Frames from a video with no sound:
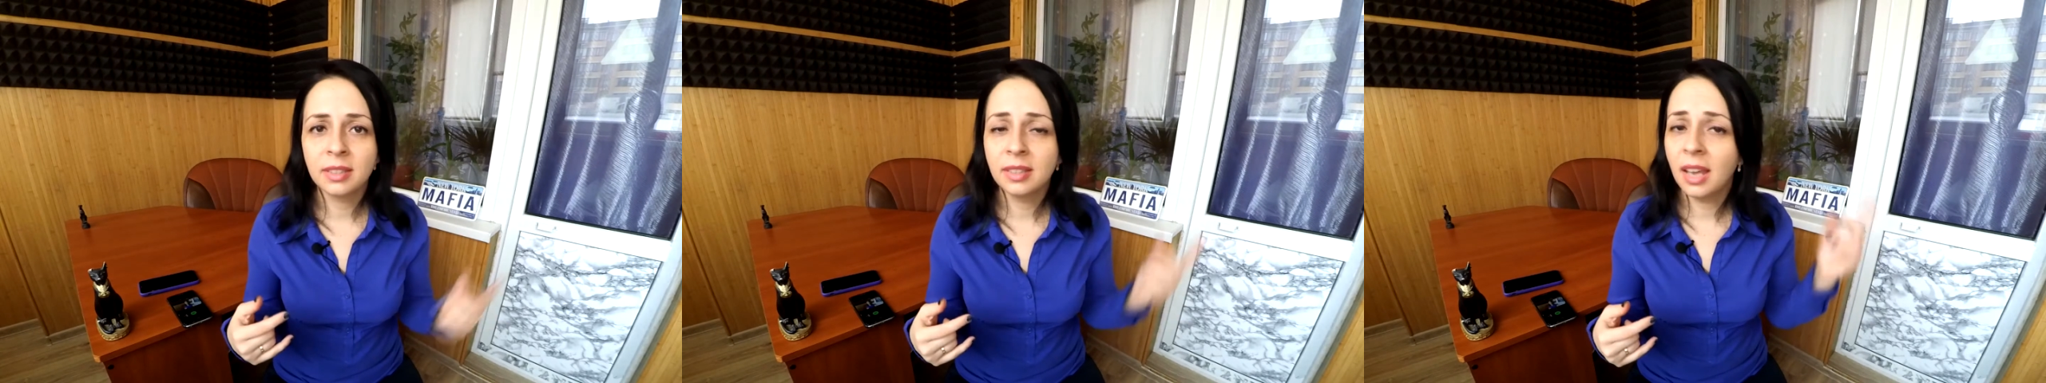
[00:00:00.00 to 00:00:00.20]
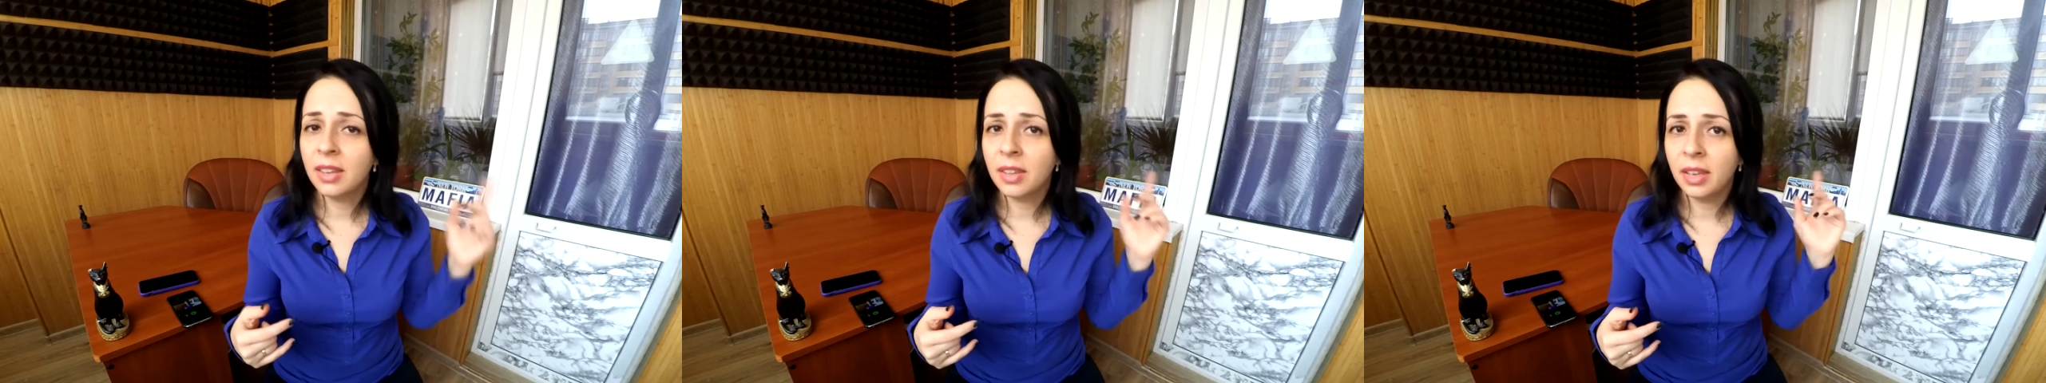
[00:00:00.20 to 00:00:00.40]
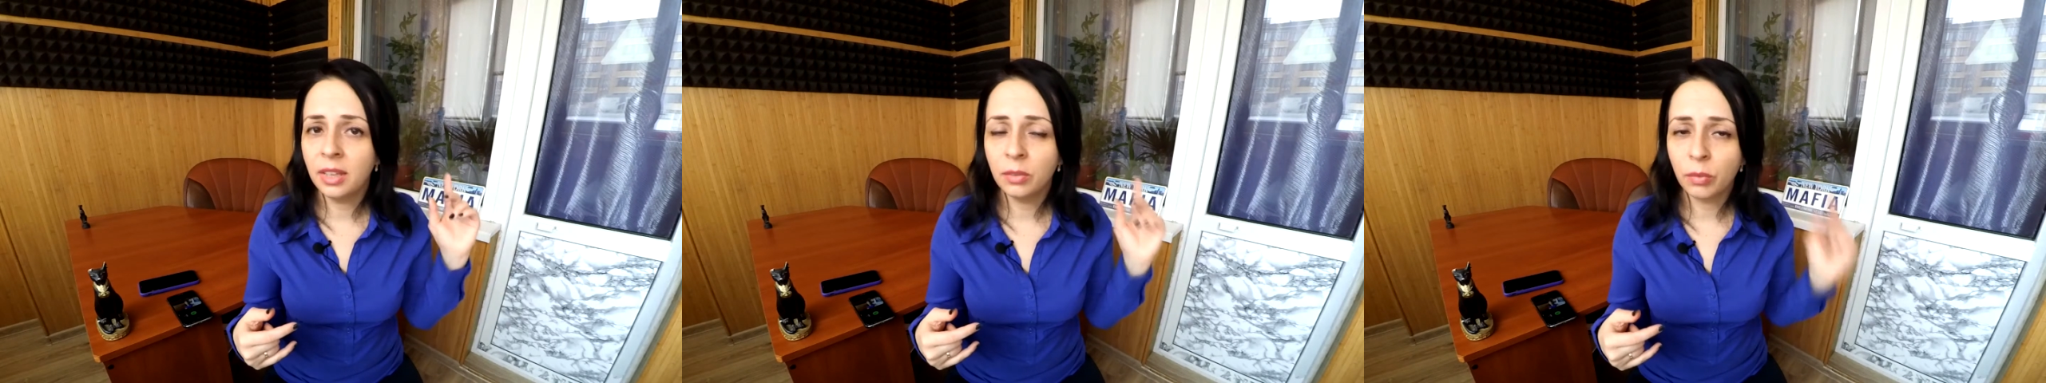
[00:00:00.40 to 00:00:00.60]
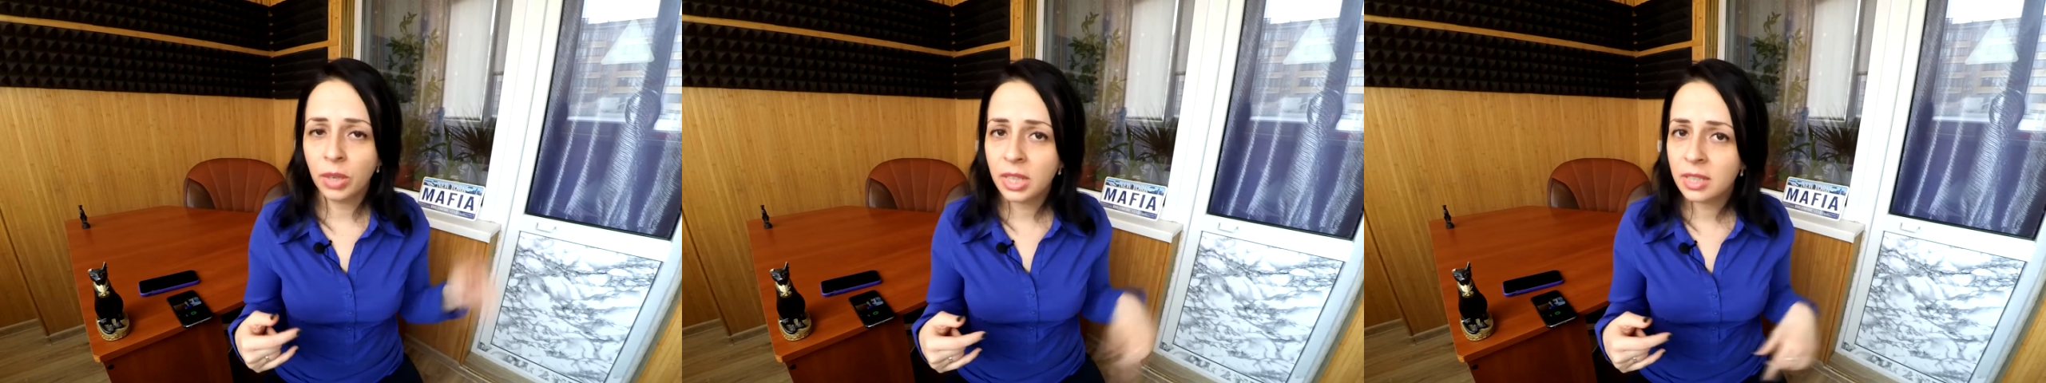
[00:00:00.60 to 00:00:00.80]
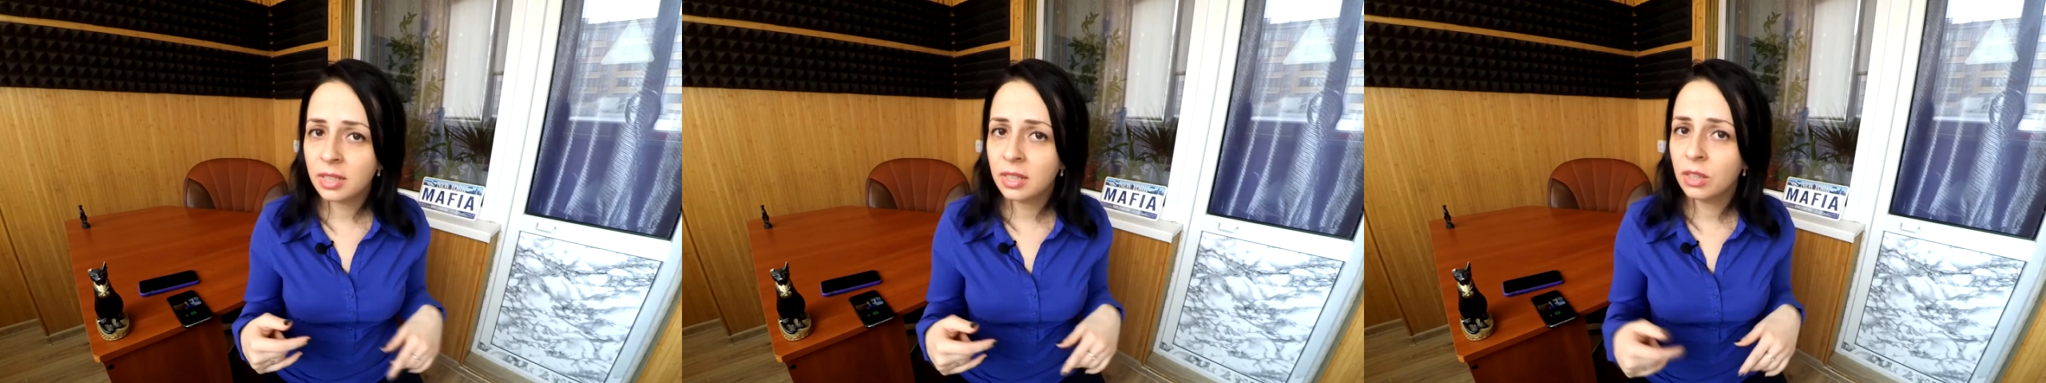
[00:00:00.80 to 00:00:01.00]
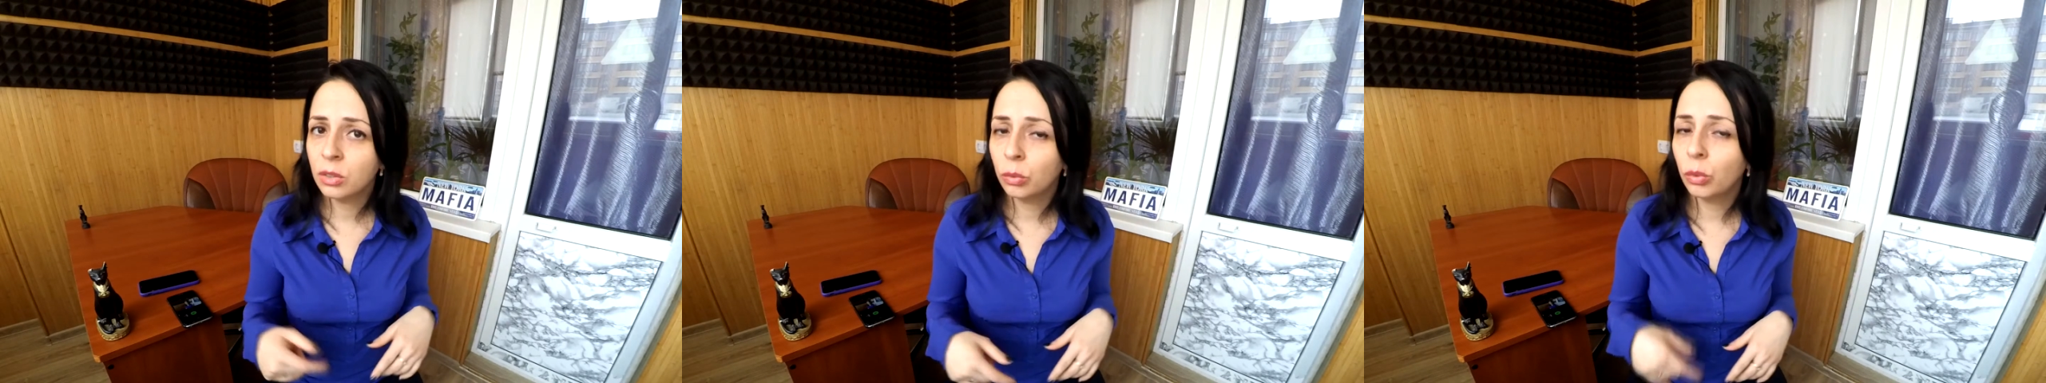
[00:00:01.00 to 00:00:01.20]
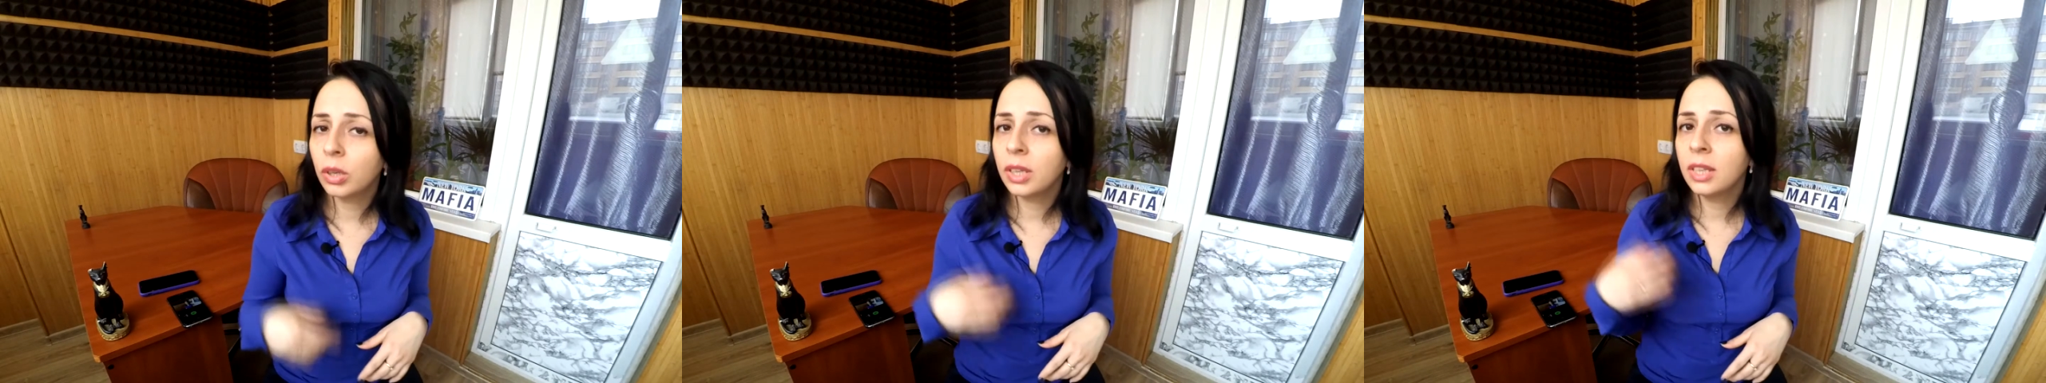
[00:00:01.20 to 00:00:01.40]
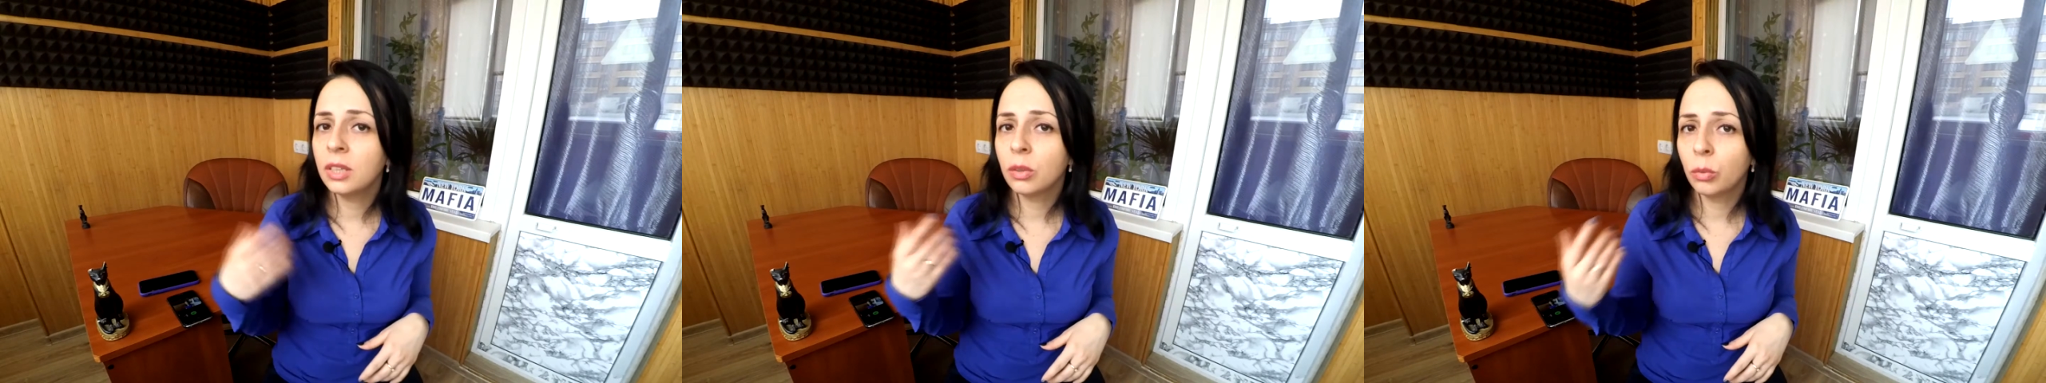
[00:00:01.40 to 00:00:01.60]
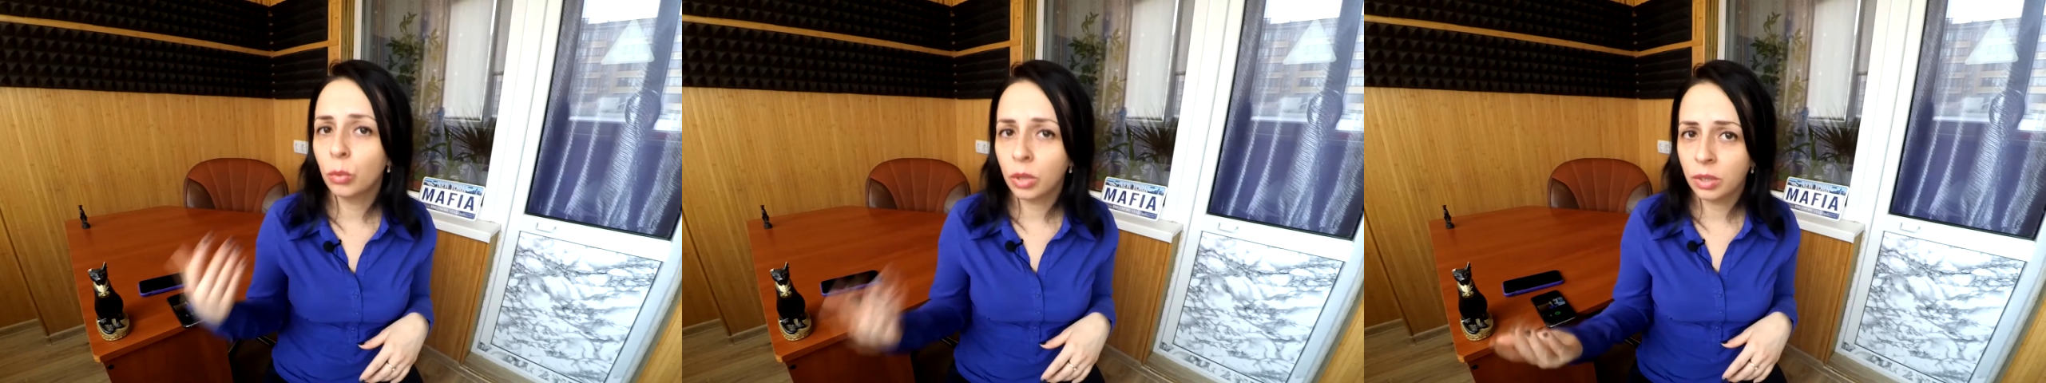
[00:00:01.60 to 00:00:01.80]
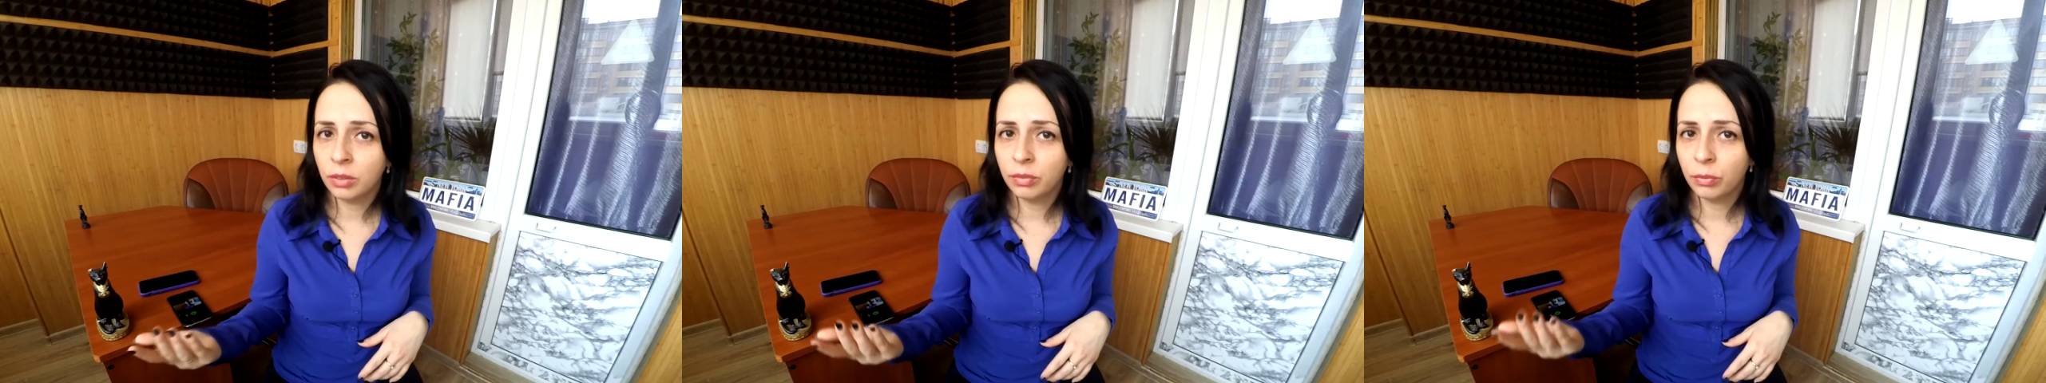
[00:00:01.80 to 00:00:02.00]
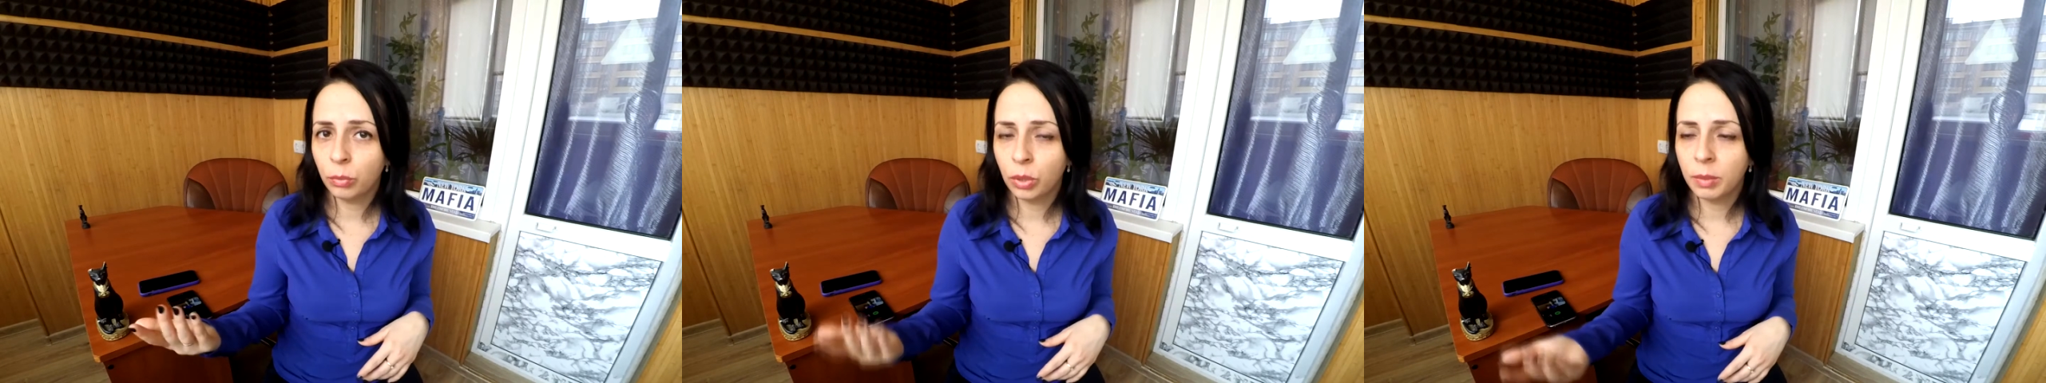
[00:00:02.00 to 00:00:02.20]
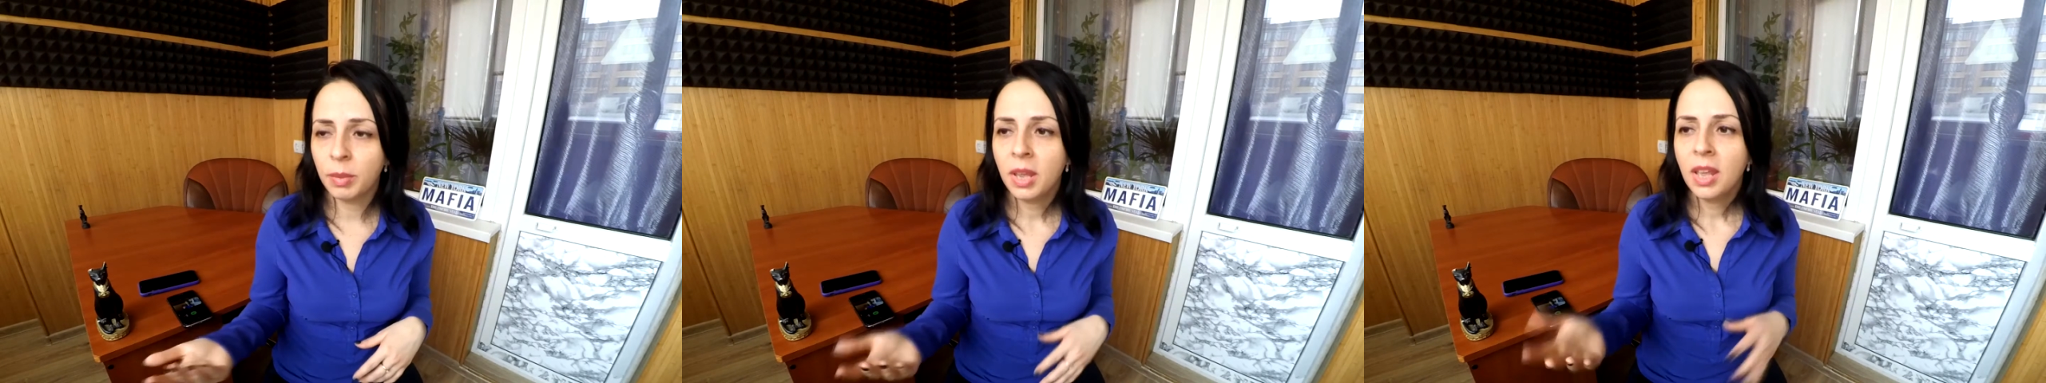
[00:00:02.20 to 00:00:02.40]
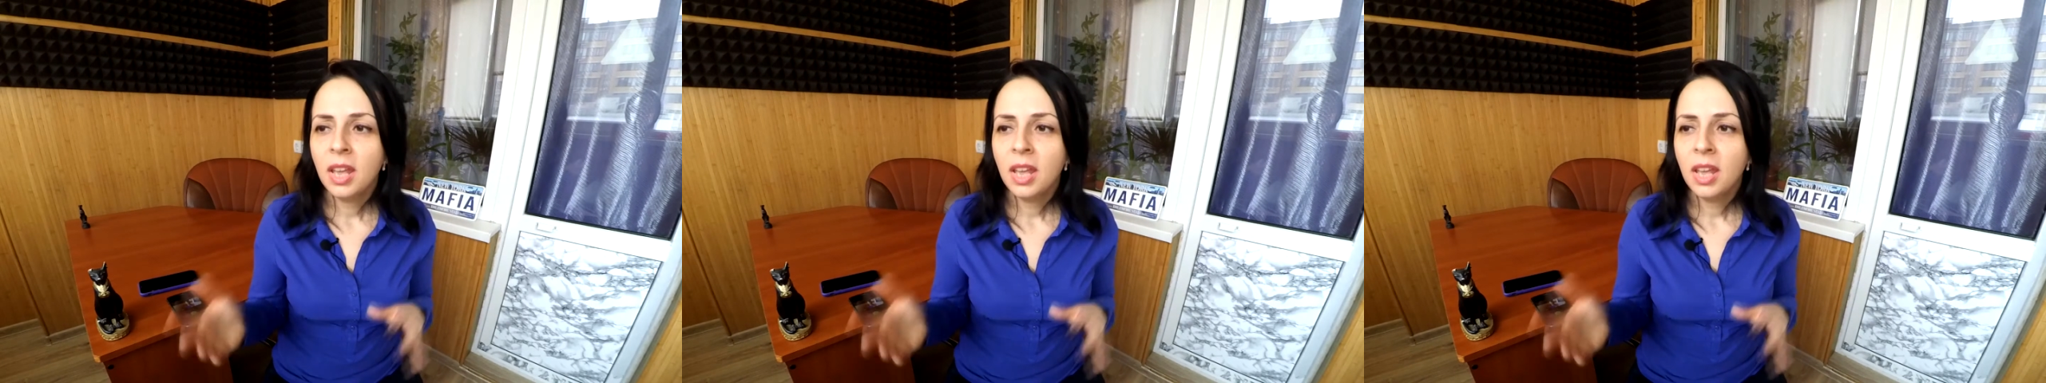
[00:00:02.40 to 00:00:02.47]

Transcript: neither in written nor in oral form,